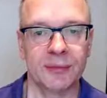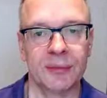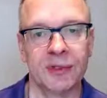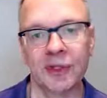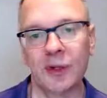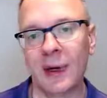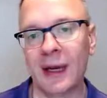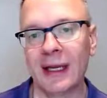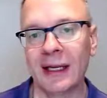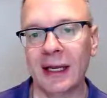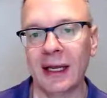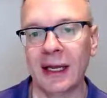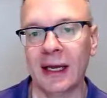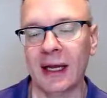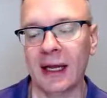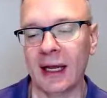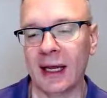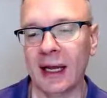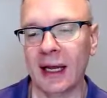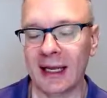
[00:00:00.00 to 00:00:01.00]
So
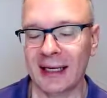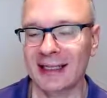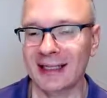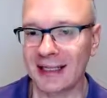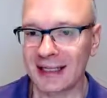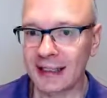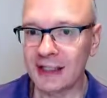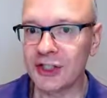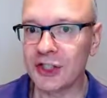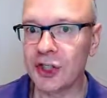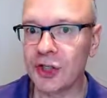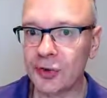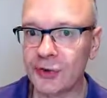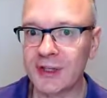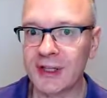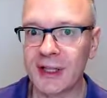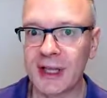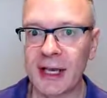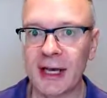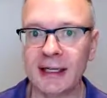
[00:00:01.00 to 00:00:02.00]
Excel is
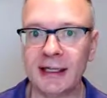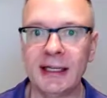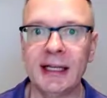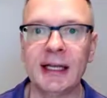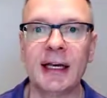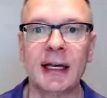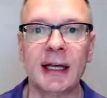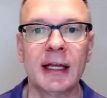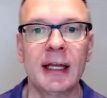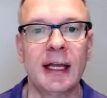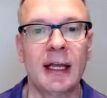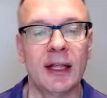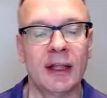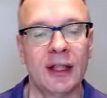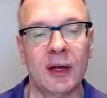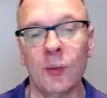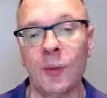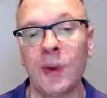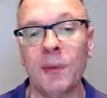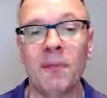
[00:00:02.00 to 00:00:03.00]
using the idea
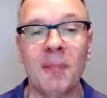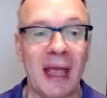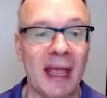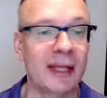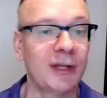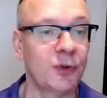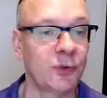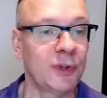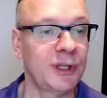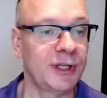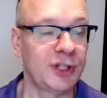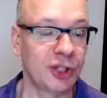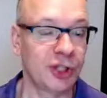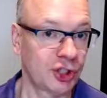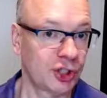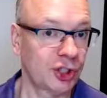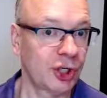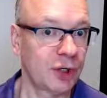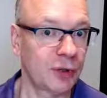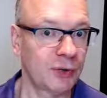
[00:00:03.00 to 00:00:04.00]
that we manually just
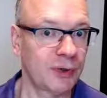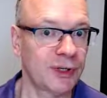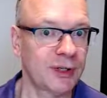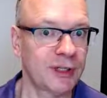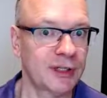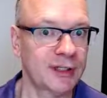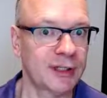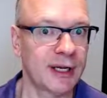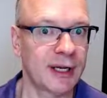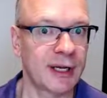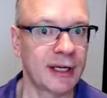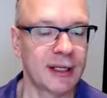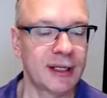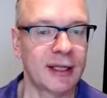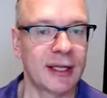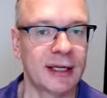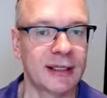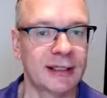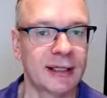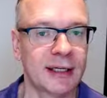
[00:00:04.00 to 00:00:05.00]
showed in
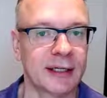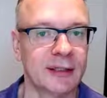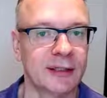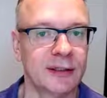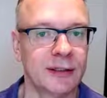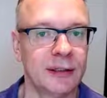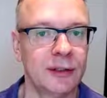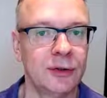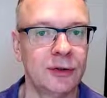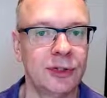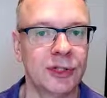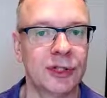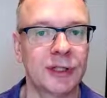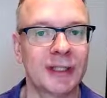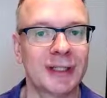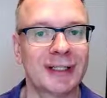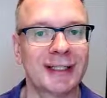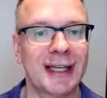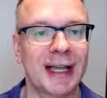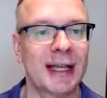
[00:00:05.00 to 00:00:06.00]
that second solution
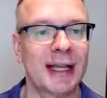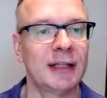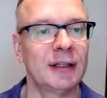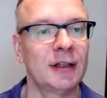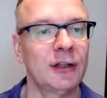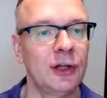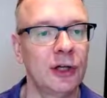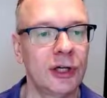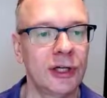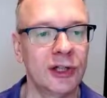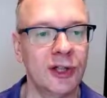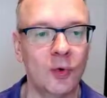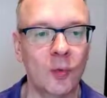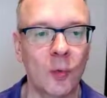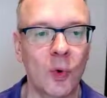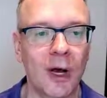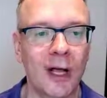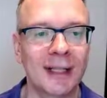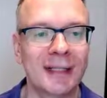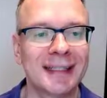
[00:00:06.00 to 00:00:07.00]
to say, look at the
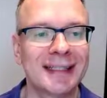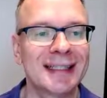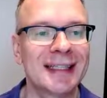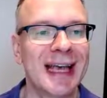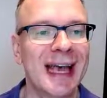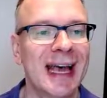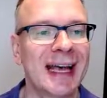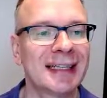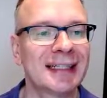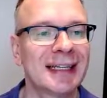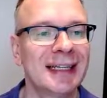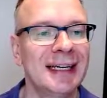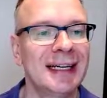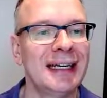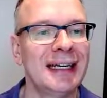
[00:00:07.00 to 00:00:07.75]
ones that